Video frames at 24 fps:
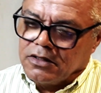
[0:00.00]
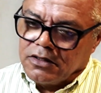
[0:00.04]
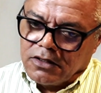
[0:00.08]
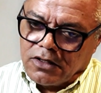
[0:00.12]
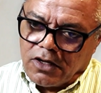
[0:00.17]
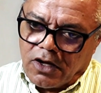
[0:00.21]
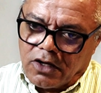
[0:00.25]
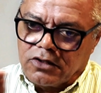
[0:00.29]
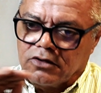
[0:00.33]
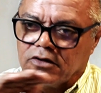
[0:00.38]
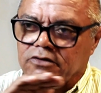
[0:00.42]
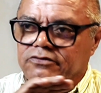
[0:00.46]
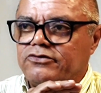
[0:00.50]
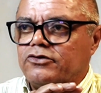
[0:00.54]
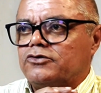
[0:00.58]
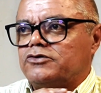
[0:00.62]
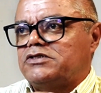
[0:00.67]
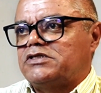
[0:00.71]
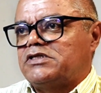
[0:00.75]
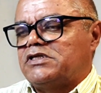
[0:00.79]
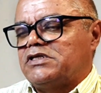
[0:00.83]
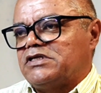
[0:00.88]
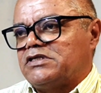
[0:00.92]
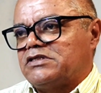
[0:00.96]
None of
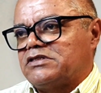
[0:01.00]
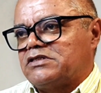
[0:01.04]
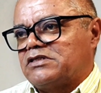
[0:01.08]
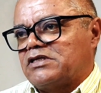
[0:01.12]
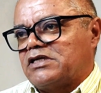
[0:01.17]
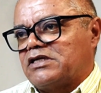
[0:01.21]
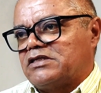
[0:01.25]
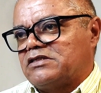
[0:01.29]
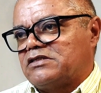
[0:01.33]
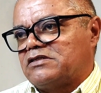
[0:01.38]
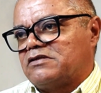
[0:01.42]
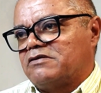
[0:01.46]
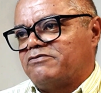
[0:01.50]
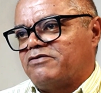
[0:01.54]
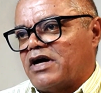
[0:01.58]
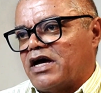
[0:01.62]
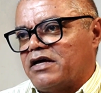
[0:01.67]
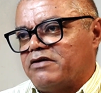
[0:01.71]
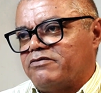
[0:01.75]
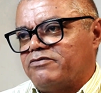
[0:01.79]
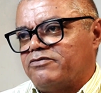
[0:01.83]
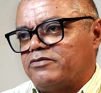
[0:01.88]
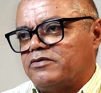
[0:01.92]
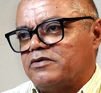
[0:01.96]
those things can
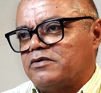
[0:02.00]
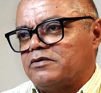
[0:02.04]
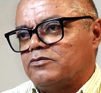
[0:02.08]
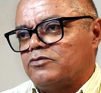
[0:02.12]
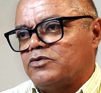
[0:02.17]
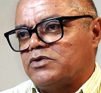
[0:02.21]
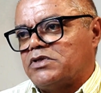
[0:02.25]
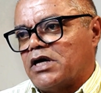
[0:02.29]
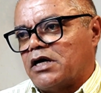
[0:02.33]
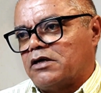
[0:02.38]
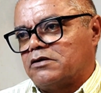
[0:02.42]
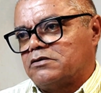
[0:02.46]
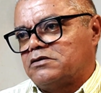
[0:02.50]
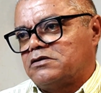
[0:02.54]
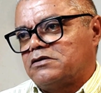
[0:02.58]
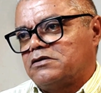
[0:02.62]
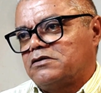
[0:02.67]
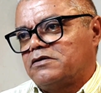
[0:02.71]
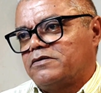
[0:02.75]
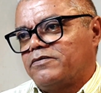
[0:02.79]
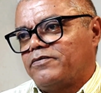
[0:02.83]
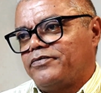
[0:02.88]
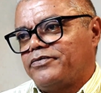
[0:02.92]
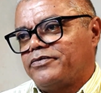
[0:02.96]
survive without
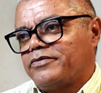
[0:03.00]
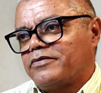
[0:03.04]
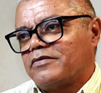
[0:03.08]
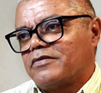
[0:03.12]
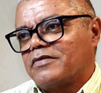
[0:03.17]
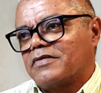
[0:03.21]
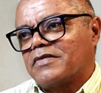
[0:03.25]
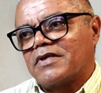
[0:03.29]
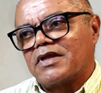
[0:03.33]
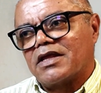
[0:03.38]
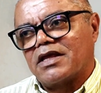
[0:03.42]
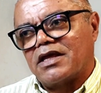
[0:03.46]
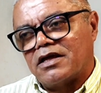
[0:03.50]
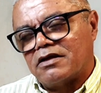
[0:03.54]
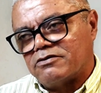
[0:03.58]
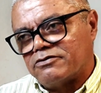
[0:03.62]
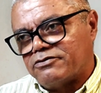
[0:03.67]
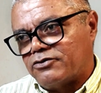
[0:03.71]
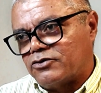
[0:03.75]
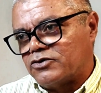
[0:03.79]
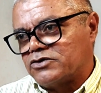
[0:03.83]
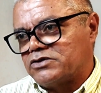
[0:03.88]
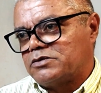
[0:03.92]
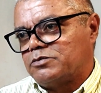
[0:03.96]

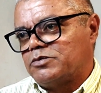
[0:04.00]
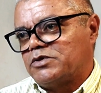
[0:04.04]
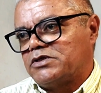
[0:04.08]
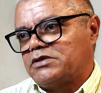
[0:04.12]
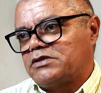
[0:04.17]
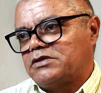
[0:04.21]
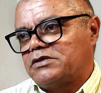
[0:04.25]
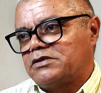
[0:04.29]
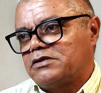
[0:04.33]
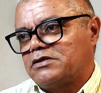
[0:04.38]
enforcement.